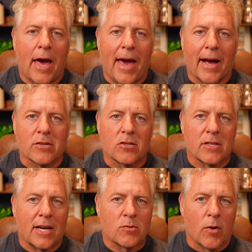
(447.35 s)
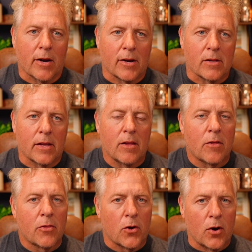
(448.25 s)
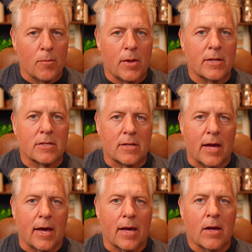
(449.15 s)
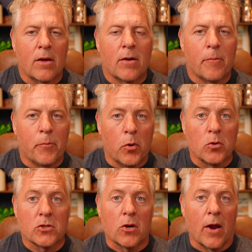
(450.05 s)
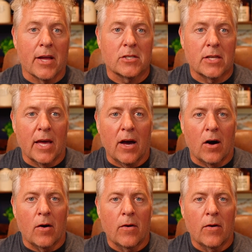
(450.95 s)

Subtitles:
Exercise regularly, 30 minutes a day. Boost your HDL.